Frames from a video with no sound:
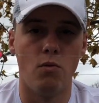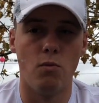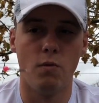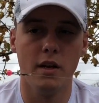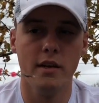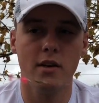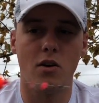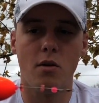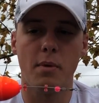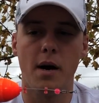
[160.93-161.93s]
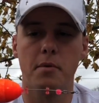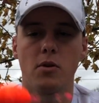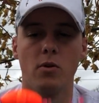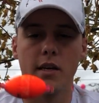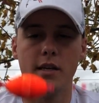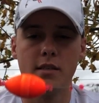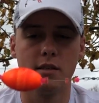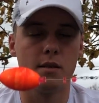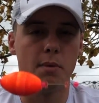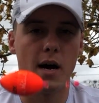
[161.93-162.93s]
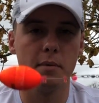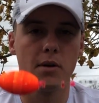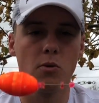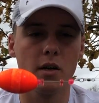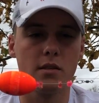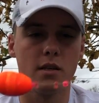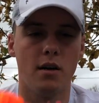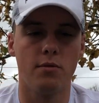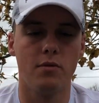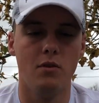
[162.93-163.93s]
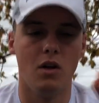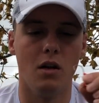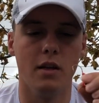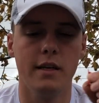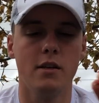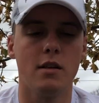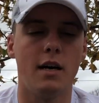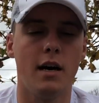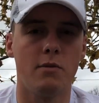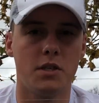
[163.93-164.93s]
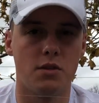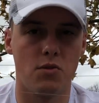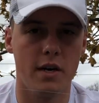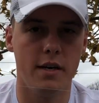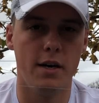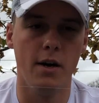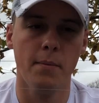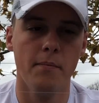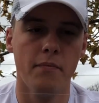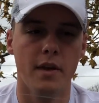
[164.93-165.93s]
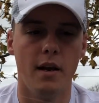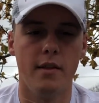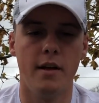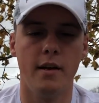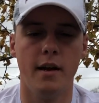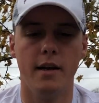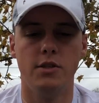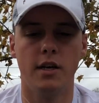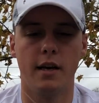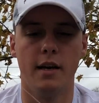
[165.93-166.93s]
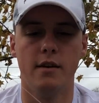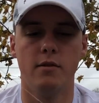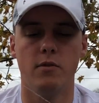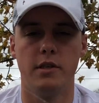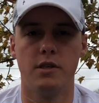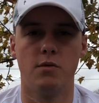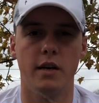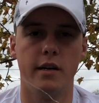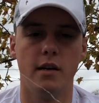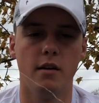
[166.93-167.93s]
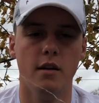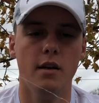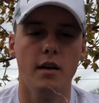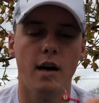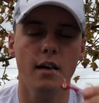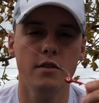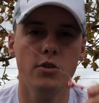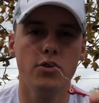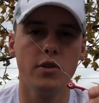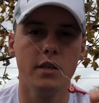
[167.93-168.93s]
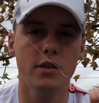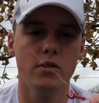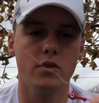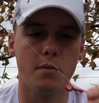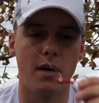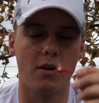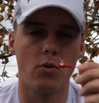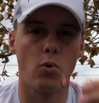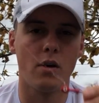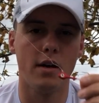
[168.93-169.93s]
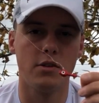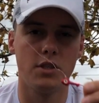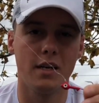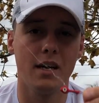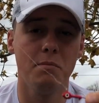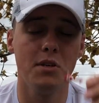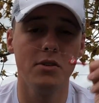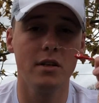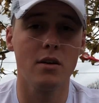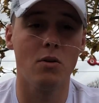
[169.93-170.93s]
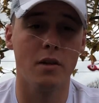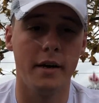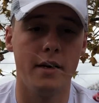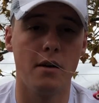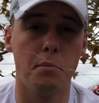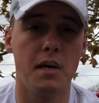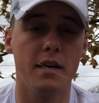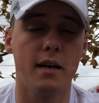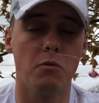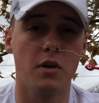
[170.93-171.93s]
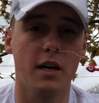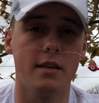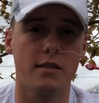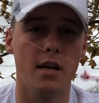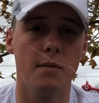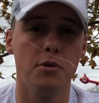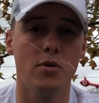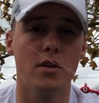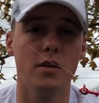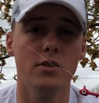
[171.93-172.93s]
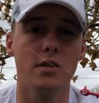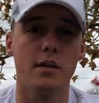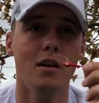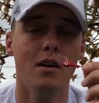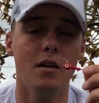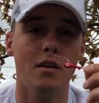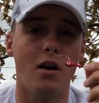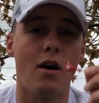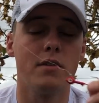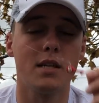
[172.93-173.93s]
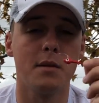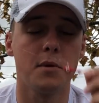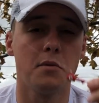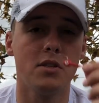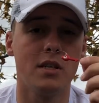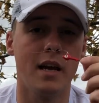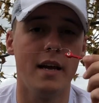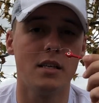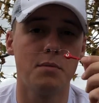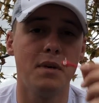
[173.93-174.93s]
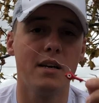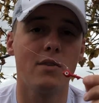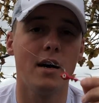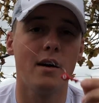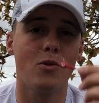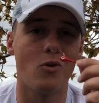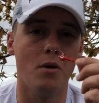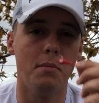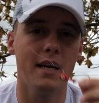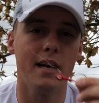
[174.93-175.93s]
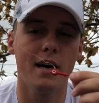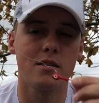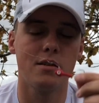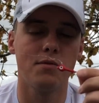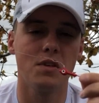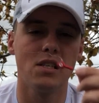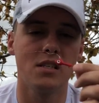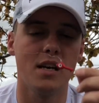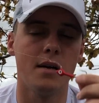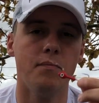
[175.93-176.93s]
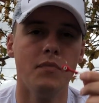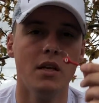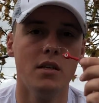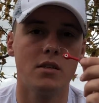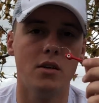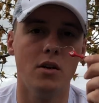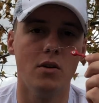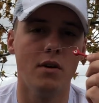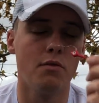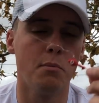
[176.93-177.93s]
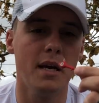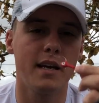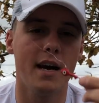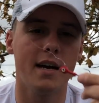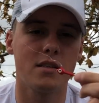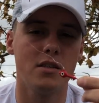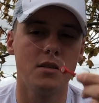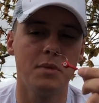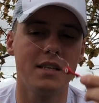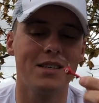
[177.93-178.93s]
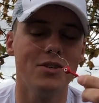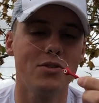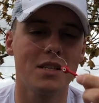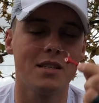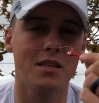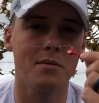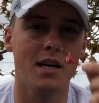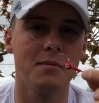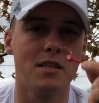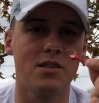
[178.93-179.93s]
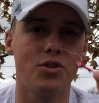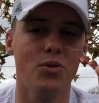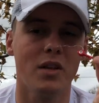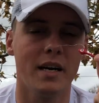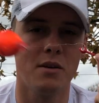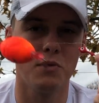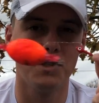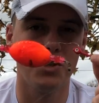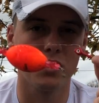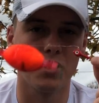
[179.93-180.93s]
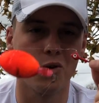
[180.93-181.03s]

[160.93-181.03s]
Really all a popping cork is the popping cork itself, a leader line, which is right here, and then a jig head, which is right here. I usually use about a 1/4 ounce jig head, but you can go lighter depending on what kind of setup you are using. Oftentimes I'm using a spinning rod or a bait caster for this setup. So if a bait caster is being used, sometimes it's too light with just the